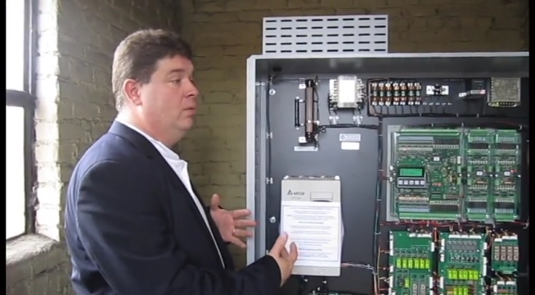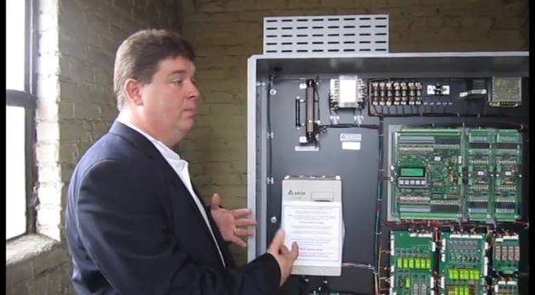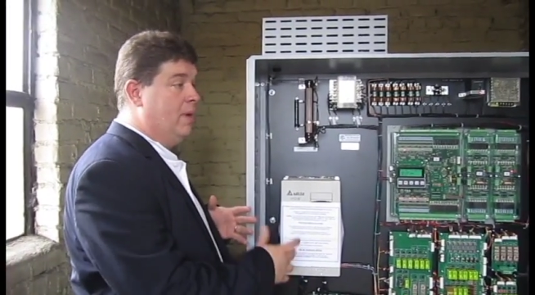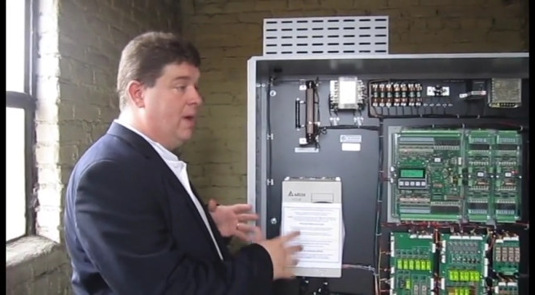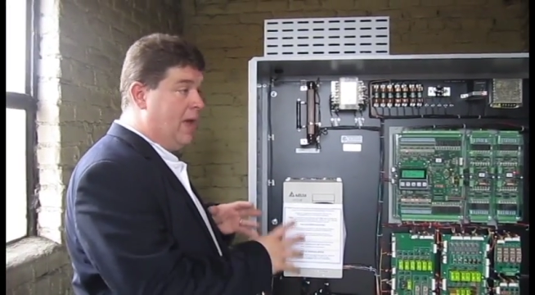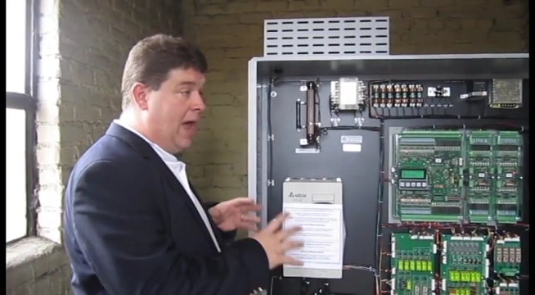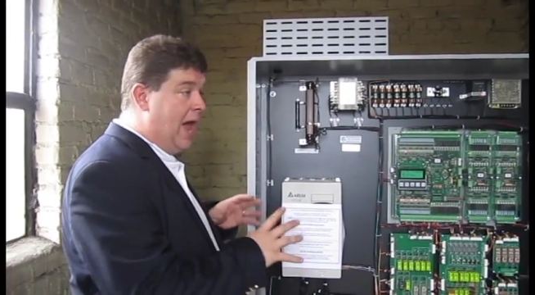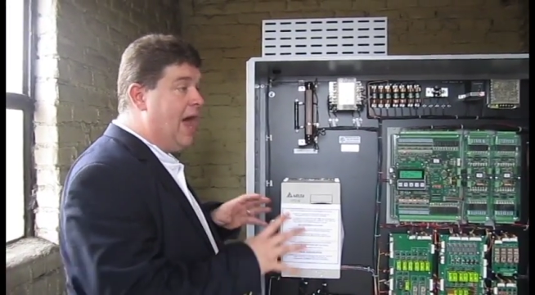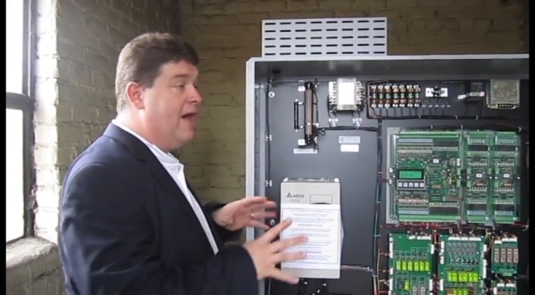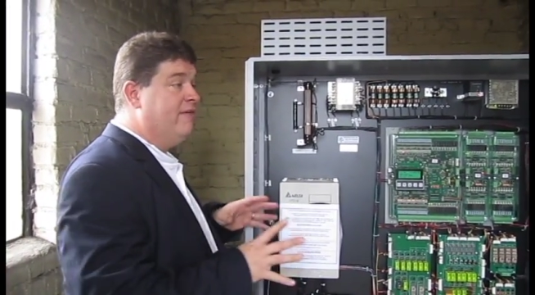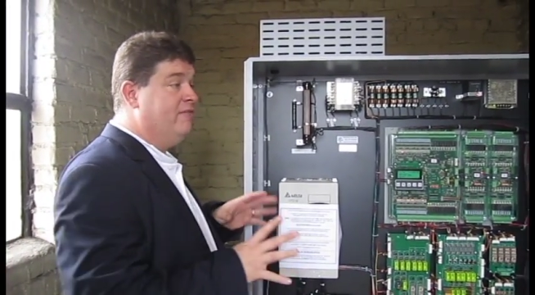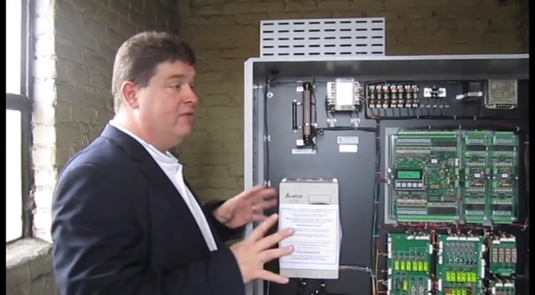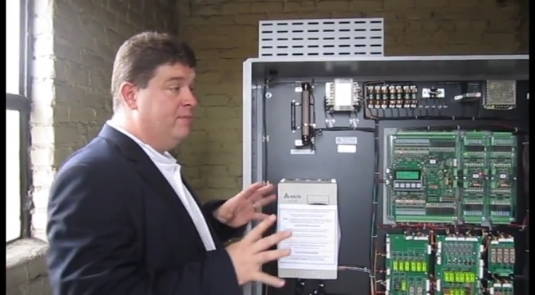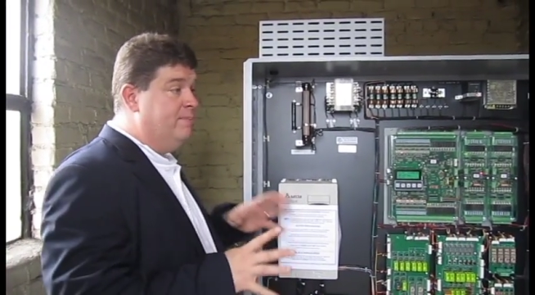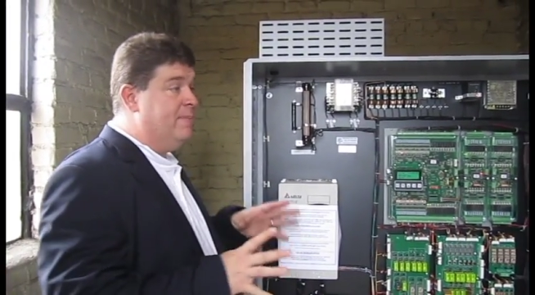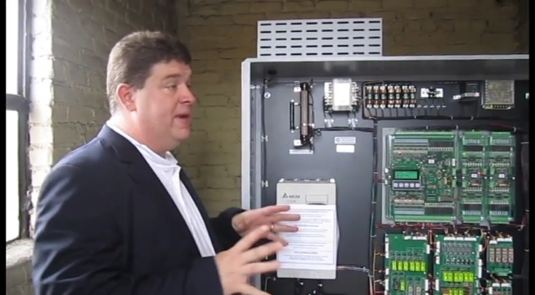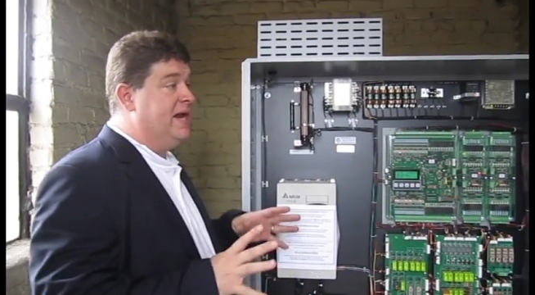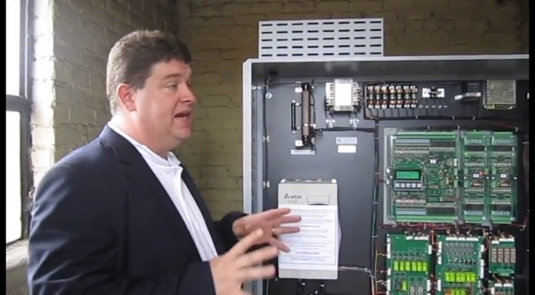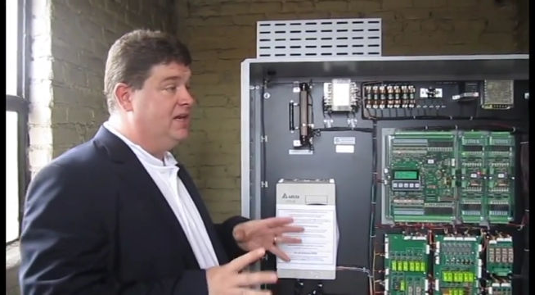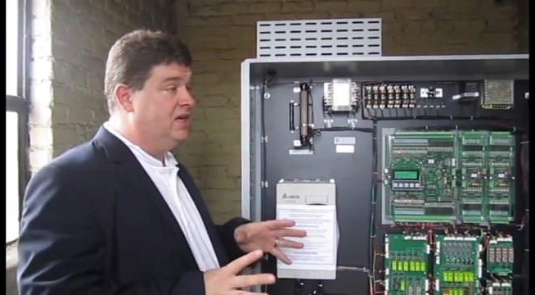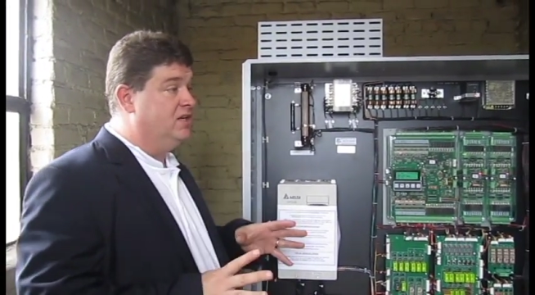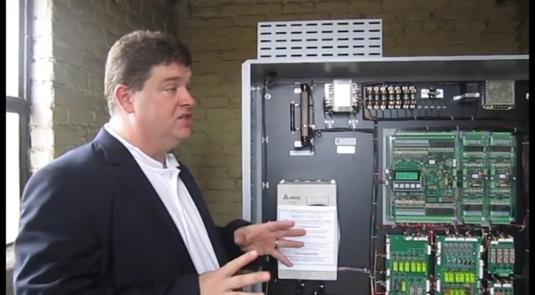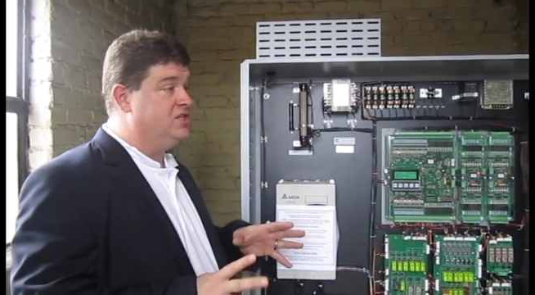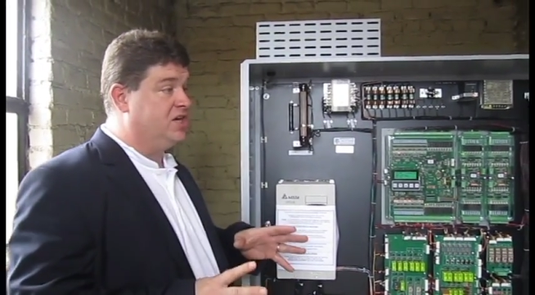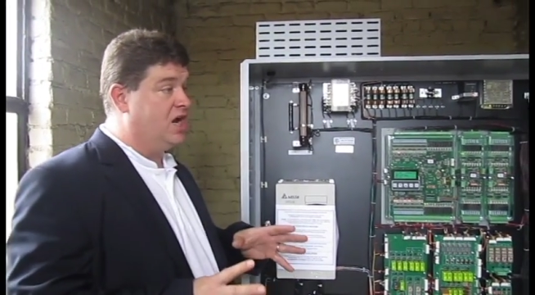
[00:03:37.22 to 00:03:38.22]
have a
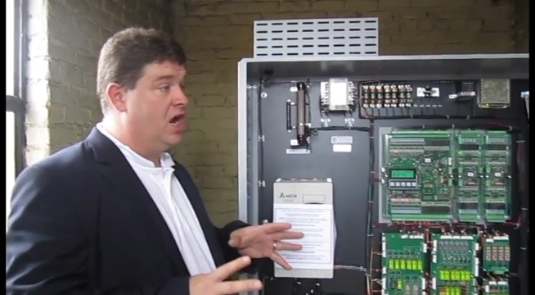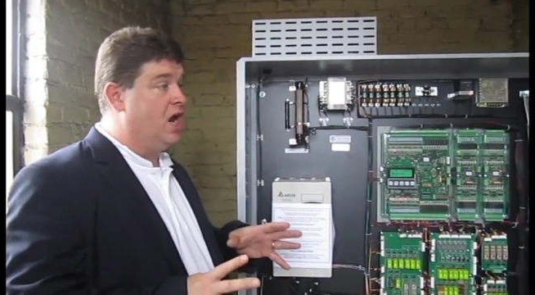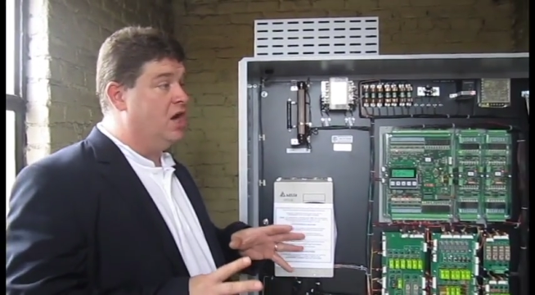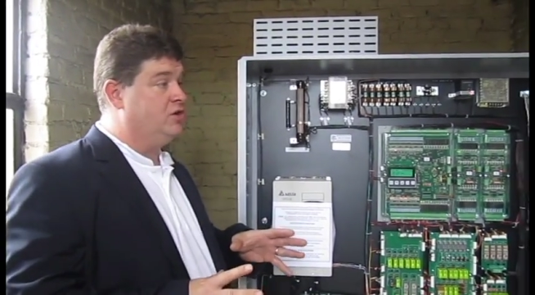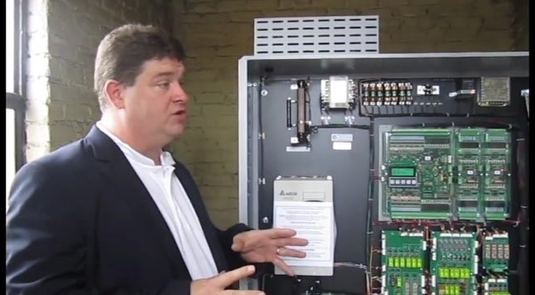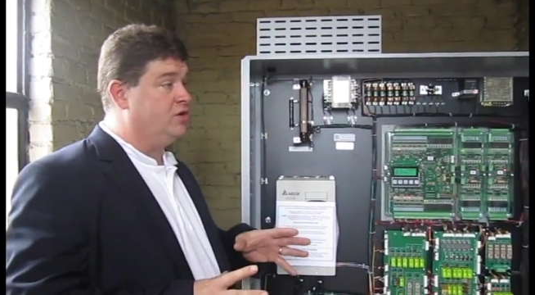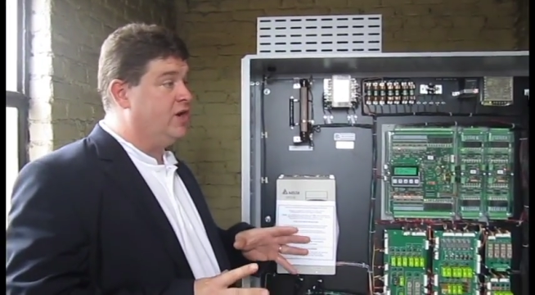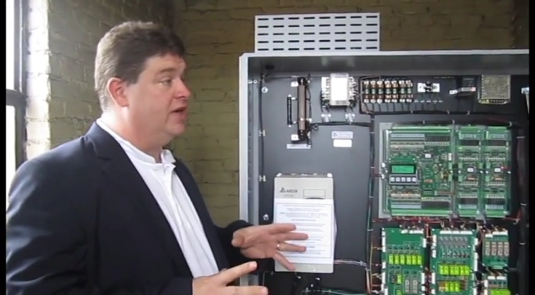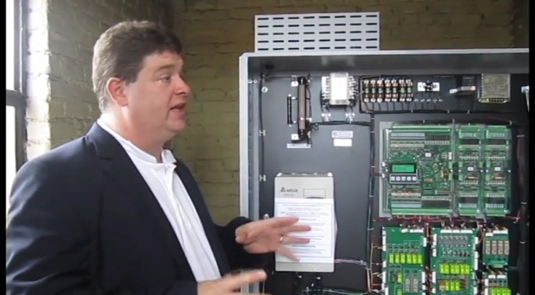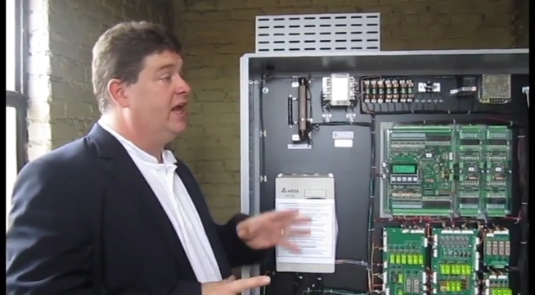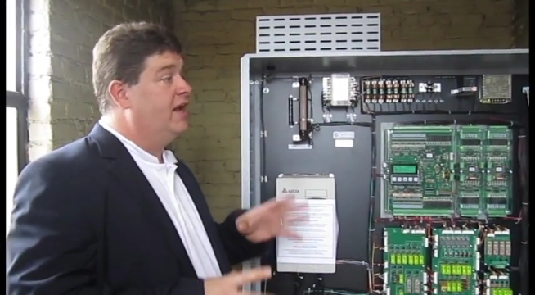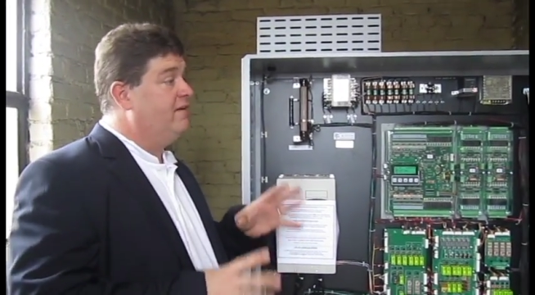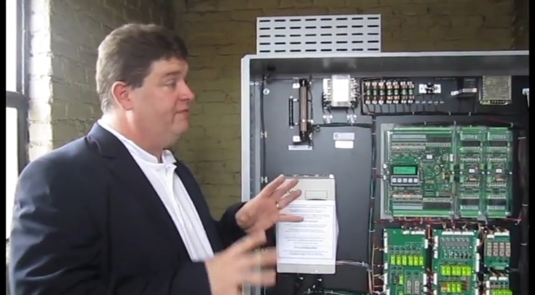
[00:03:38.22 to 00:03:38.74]
maintenance contract,